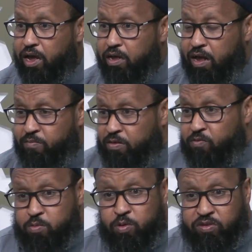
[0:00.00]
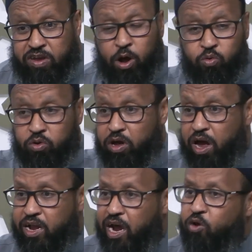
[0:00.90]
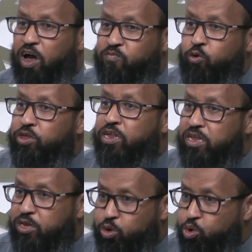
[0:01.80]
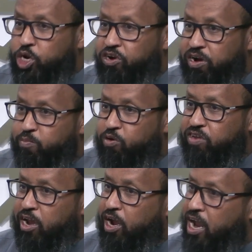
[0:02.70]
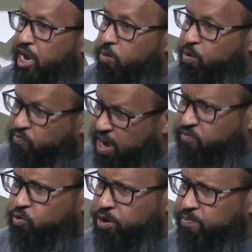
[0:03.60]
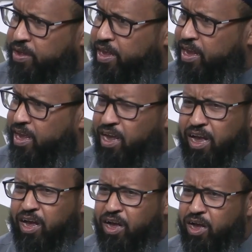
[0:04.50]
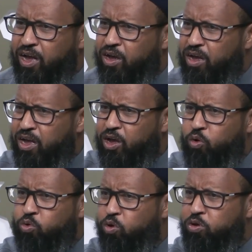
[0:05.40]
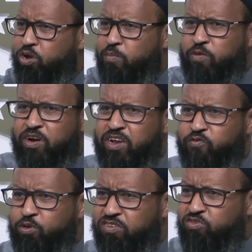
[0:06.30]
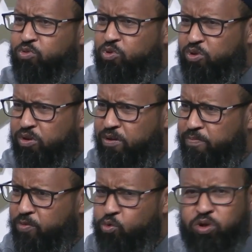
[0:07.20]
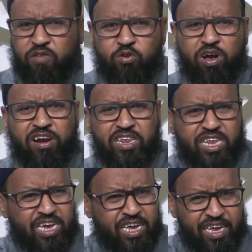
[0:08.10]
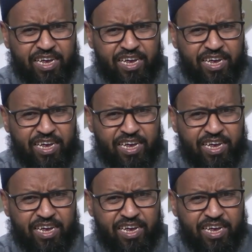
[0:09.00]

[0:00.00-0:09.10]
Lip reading: I'm sorry, people will say, oh, I cannot have more than 2 children because I cannot provide for them. Who told you can provide them for these 2? Who gave you guarantee?